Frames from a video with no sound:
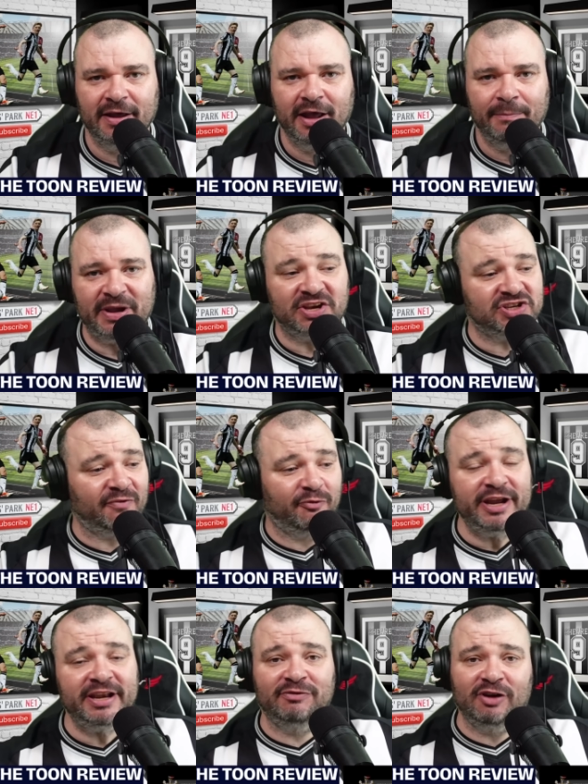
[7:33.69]
Because if
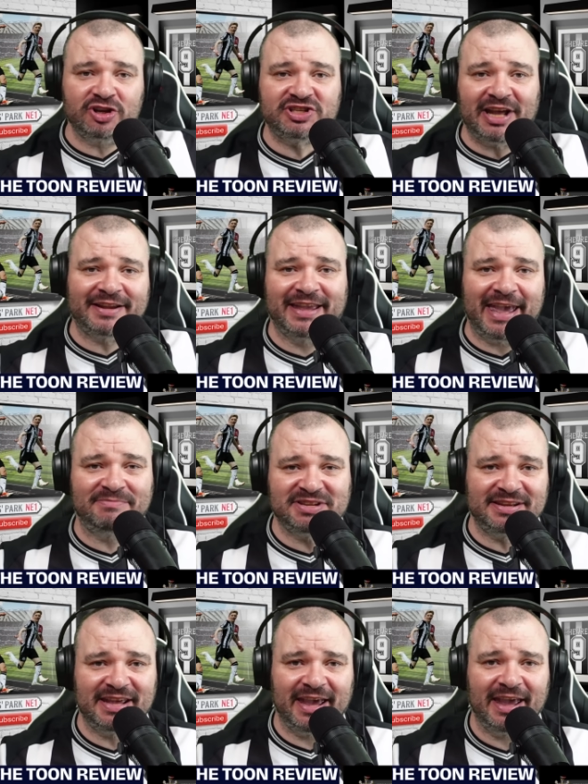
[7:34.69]
we'd have lost that game
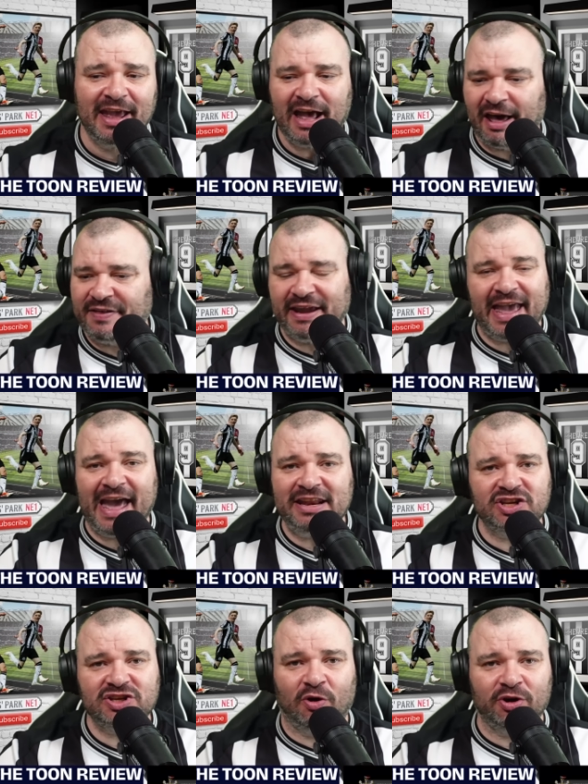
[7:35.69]
today, I think any
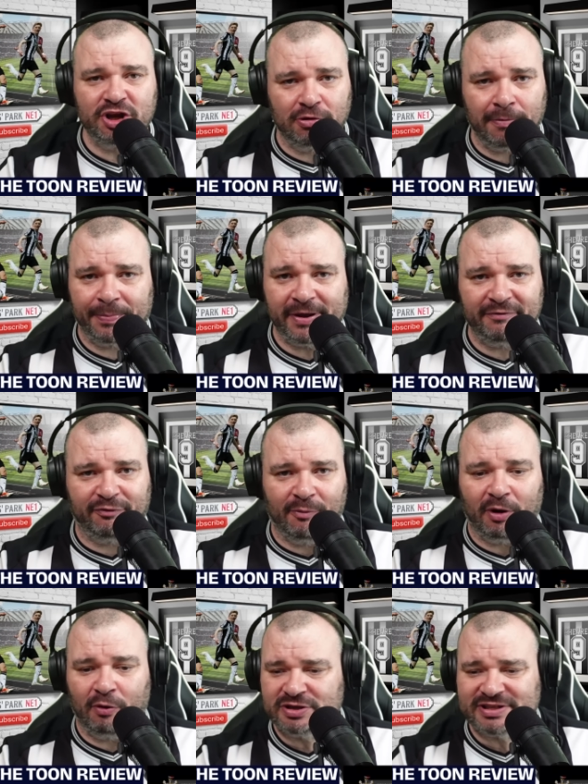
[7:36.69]
sort of European
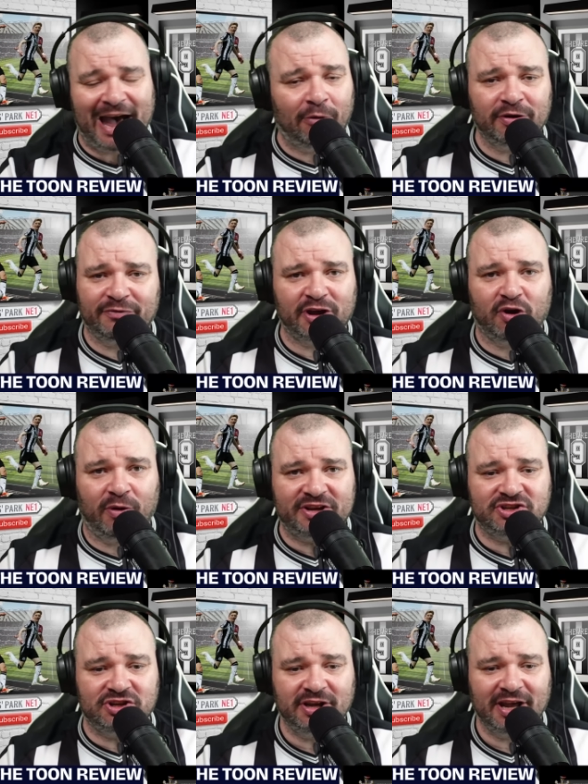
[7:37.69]
football was out of the
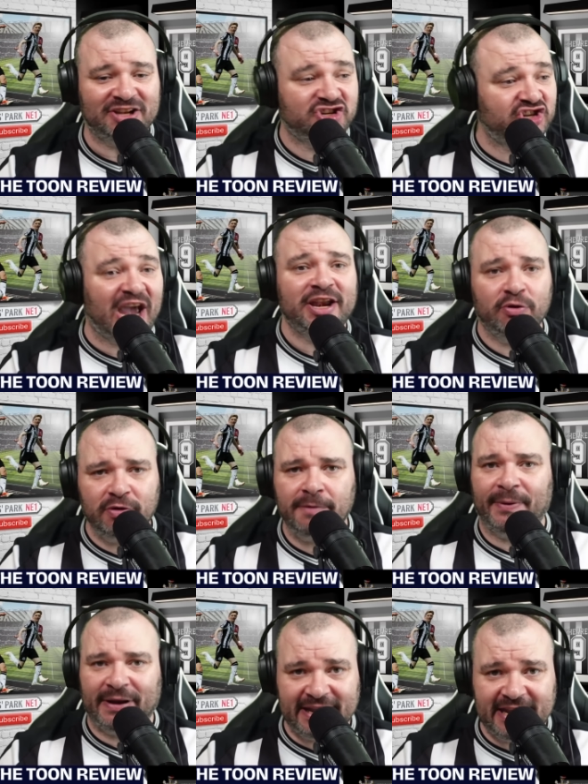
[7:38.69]
question. I genuinely
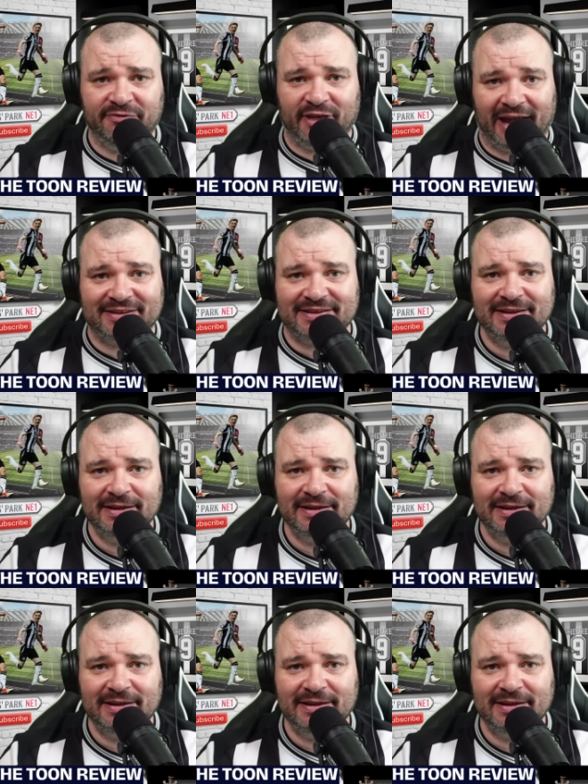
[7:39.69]
believe that.